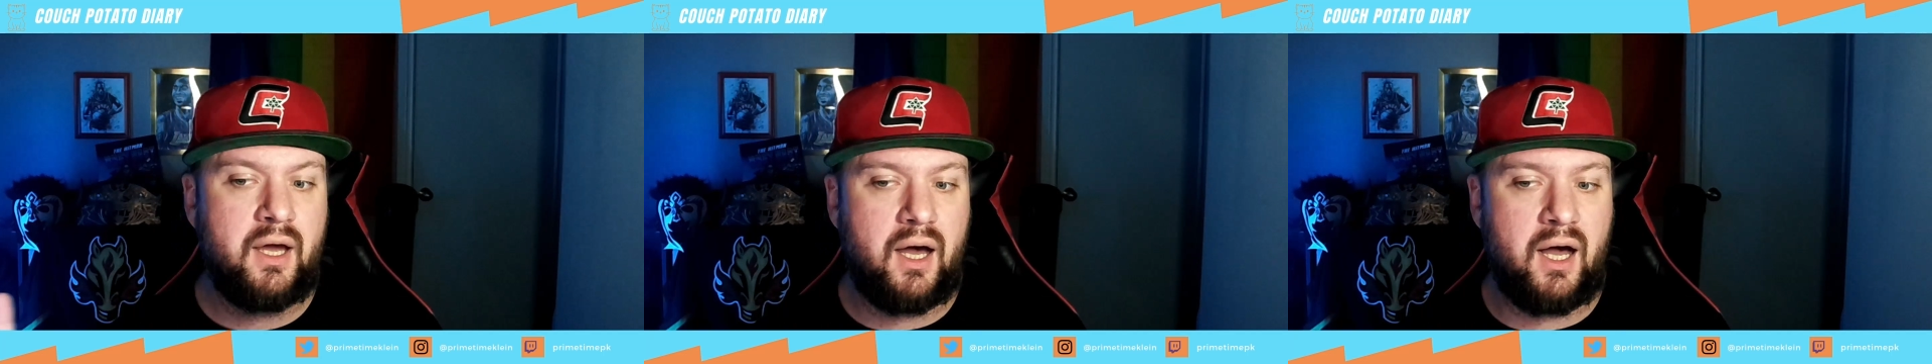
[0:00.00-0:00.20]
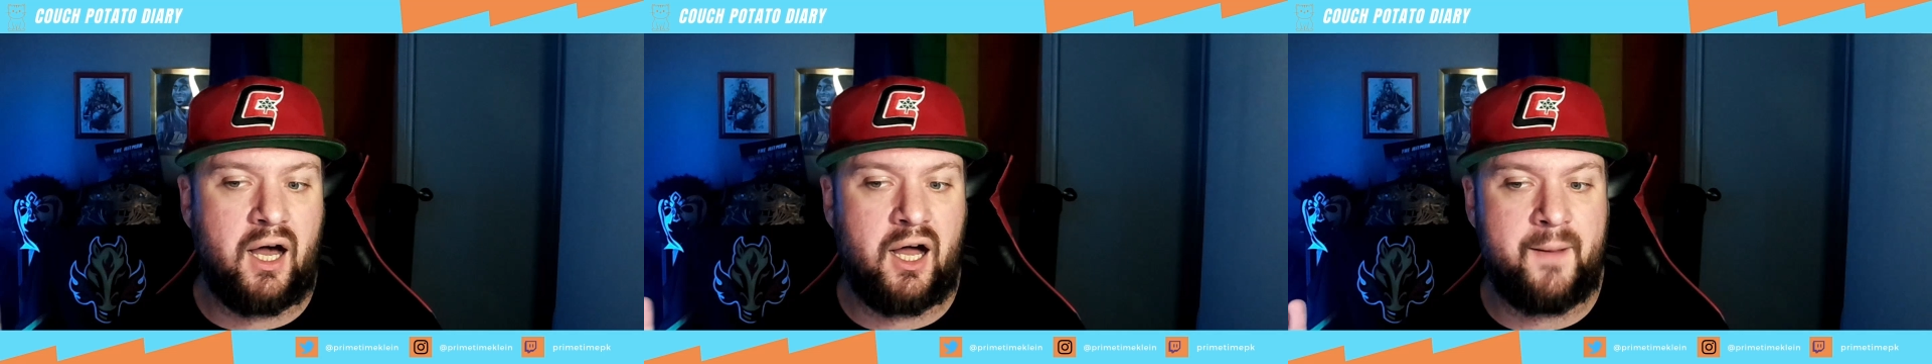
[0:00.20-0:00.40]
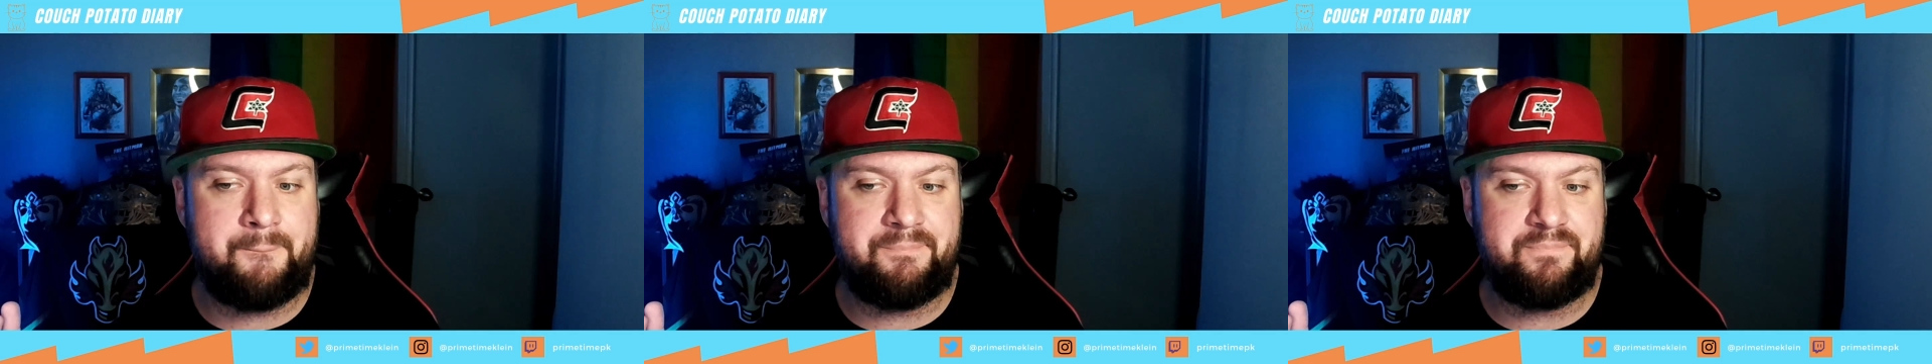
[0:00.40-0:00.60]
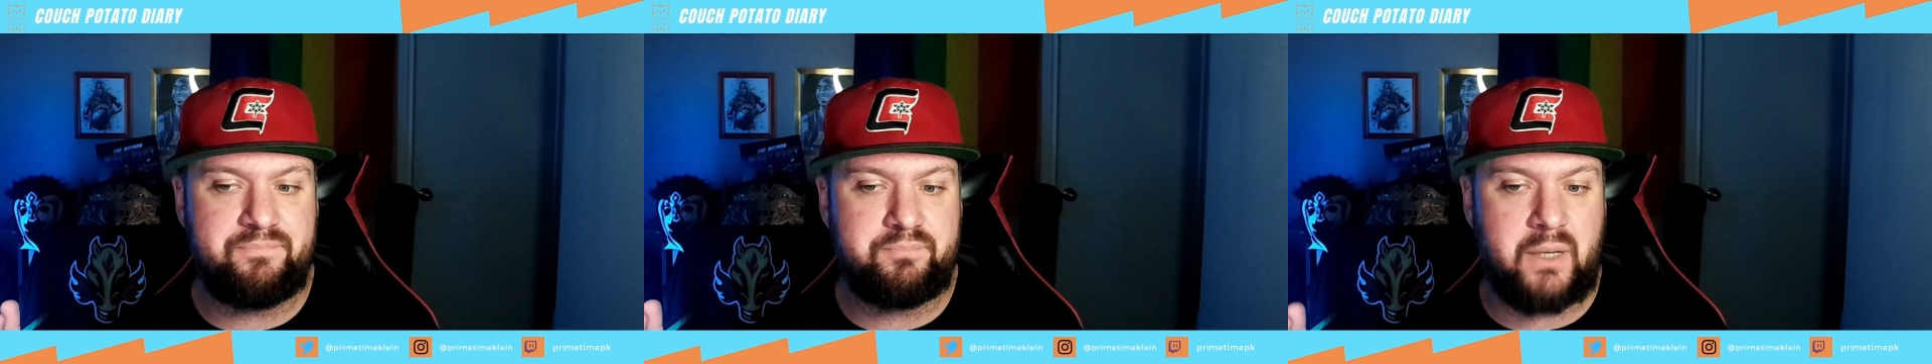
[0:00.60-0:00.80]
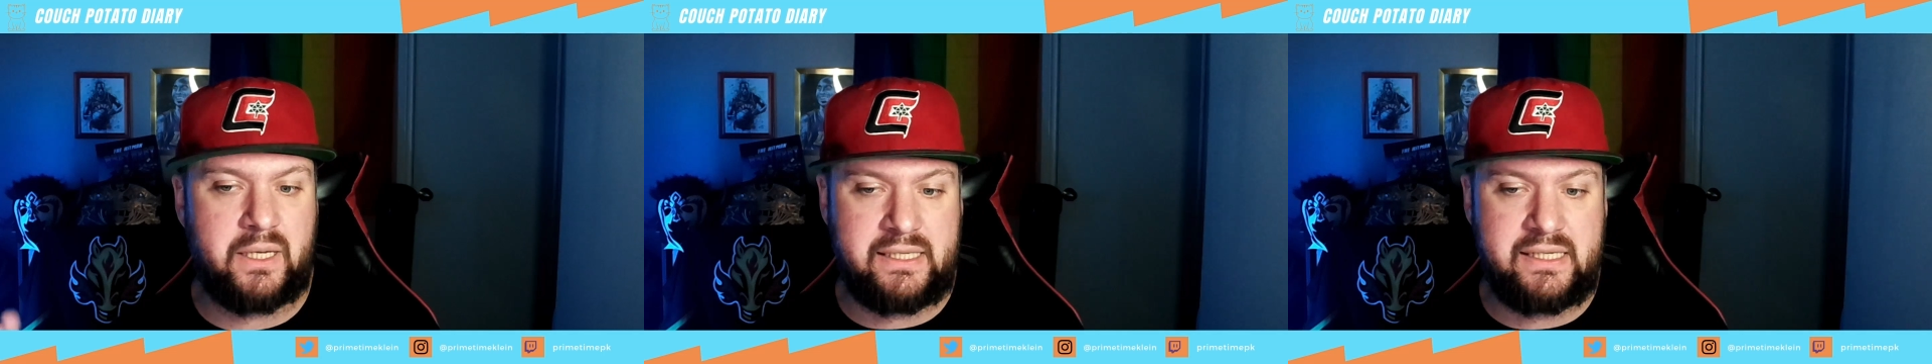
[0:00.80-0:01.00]
Um,
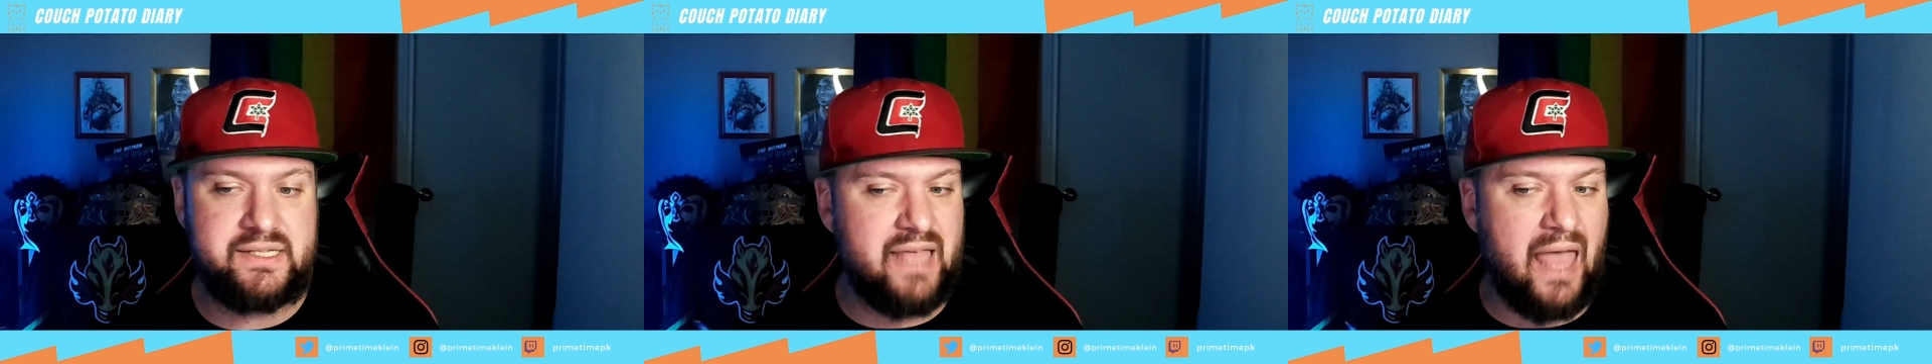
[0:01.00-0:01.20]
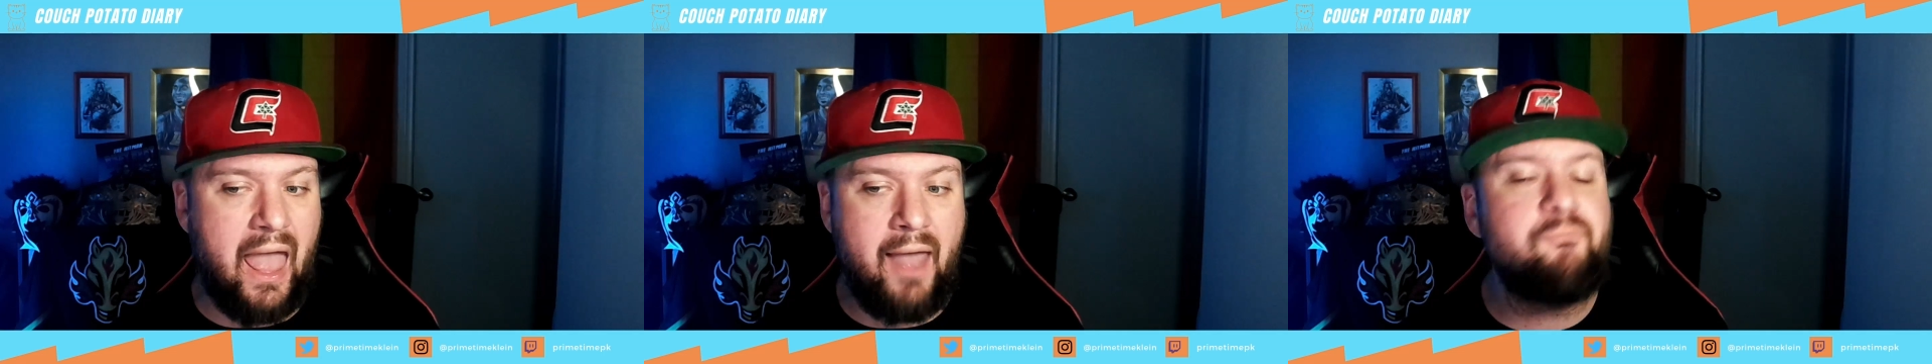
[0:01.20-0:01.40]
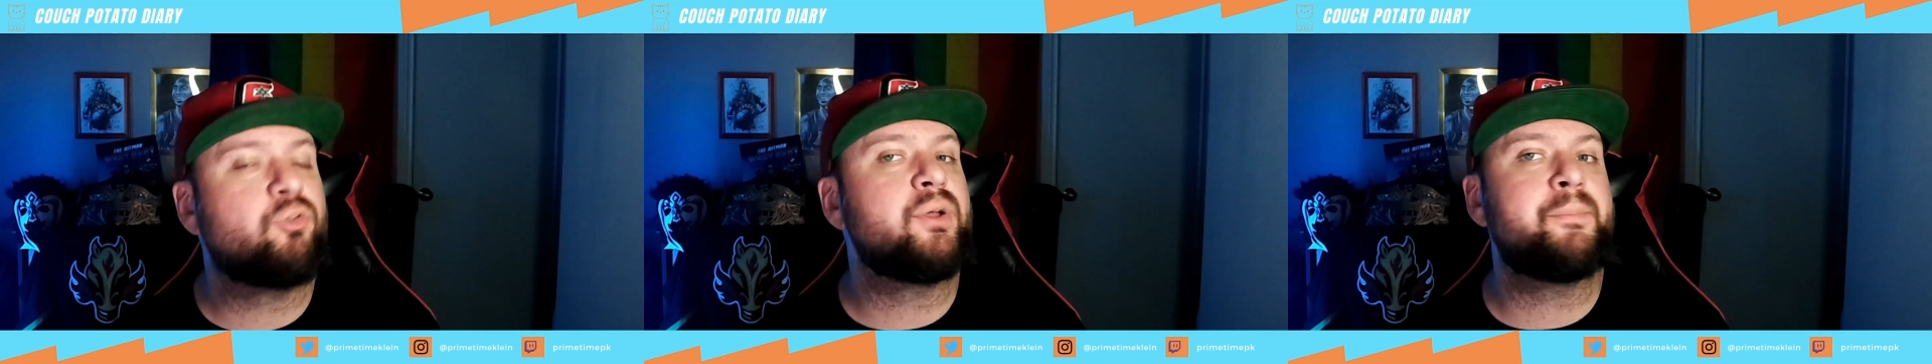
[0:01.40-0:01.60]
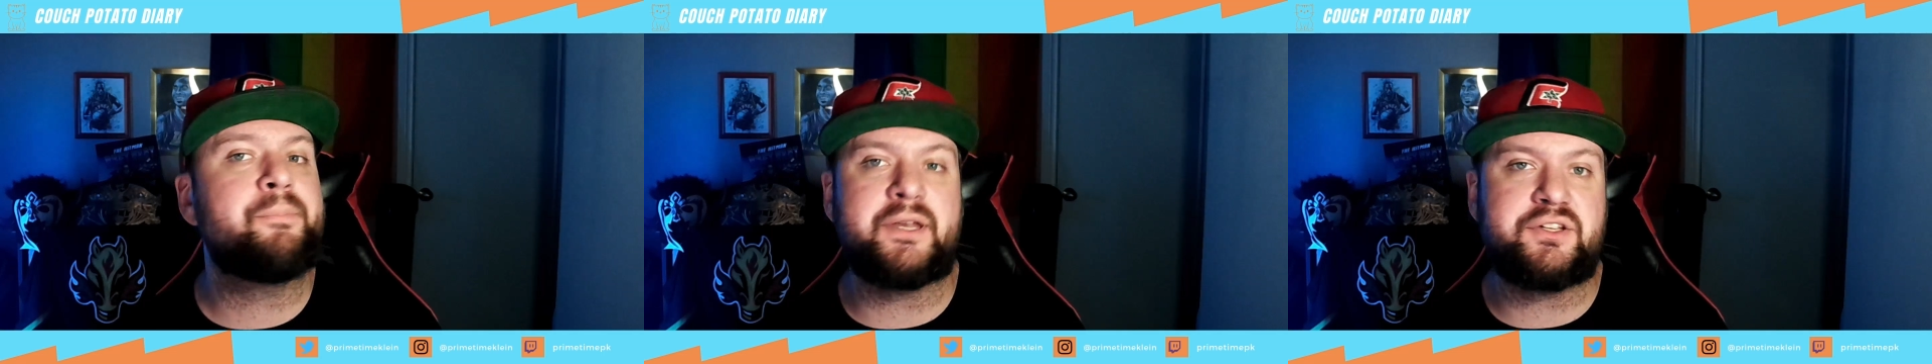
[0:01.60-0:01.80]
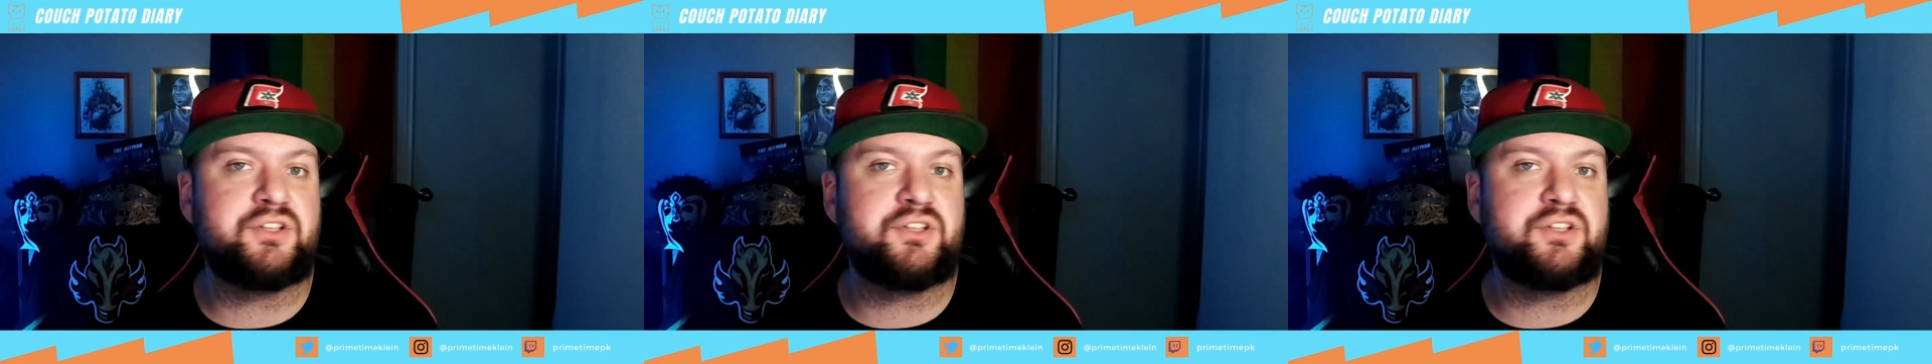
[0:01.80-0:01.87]
but he is every bit